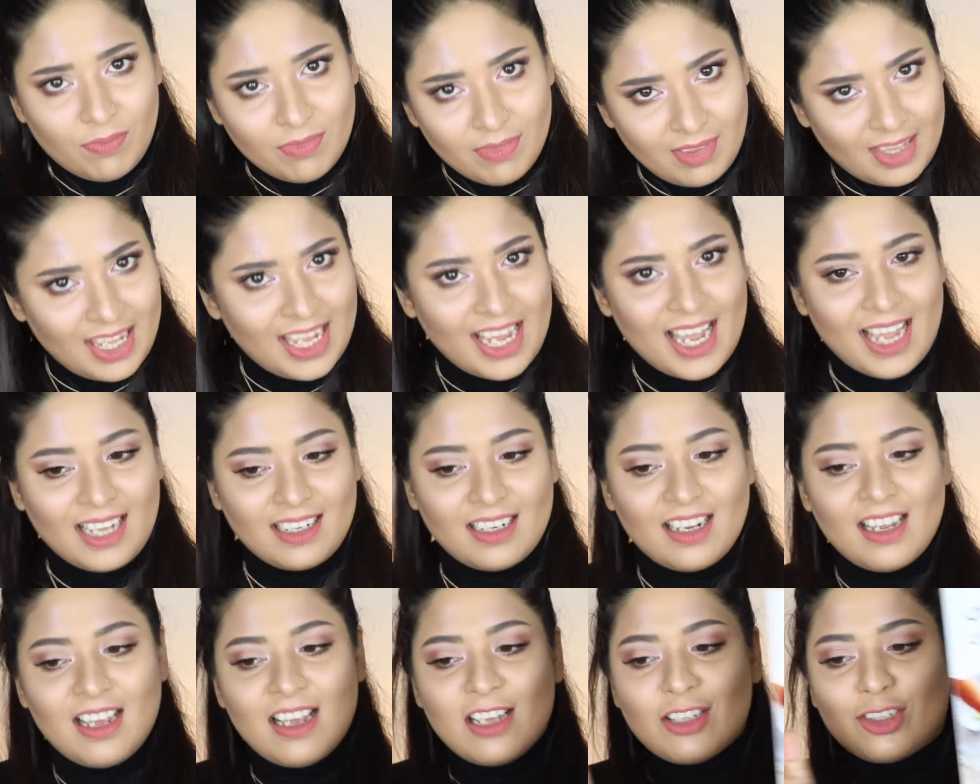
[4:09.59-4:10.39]
The
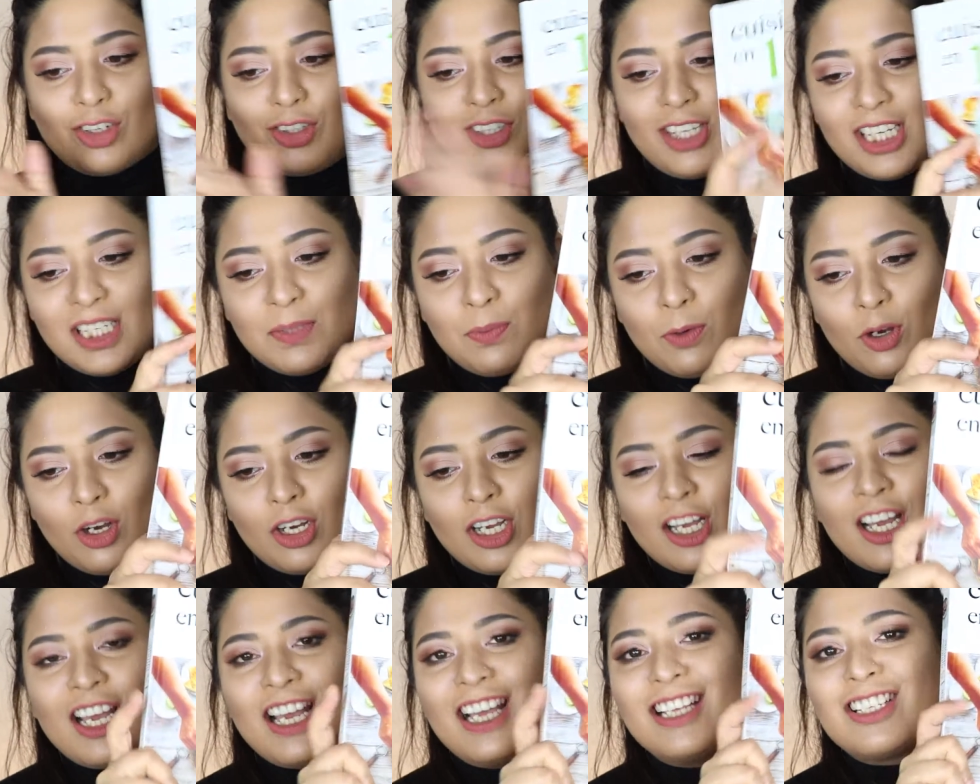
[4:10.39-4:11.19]
end. So this
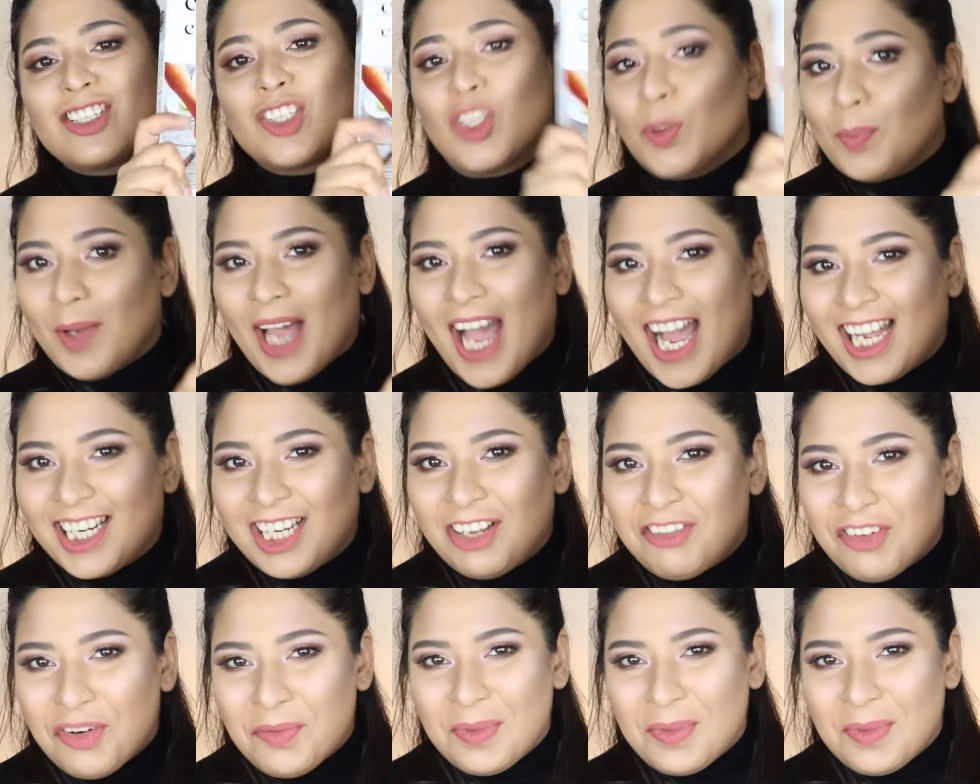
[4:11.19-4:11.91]
book is super handy for